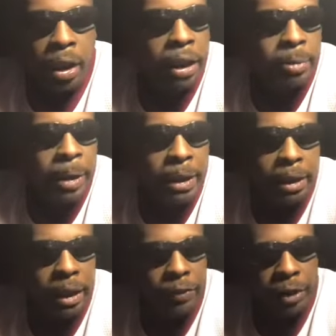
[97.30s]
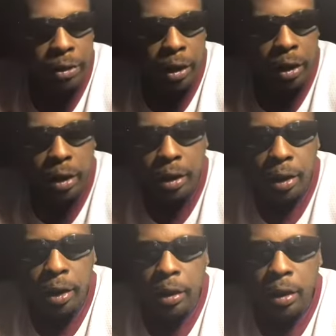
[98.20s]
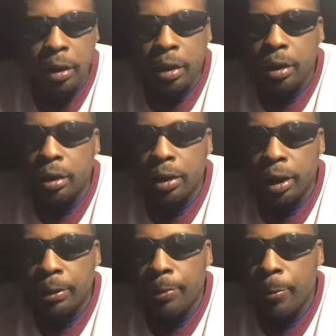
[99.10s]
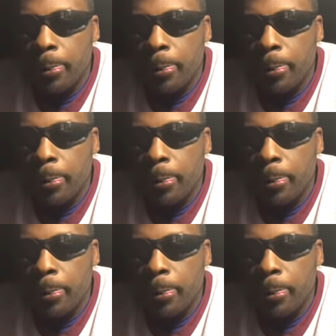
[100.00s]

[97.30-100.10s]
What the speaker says: Let's make the D even stronger. So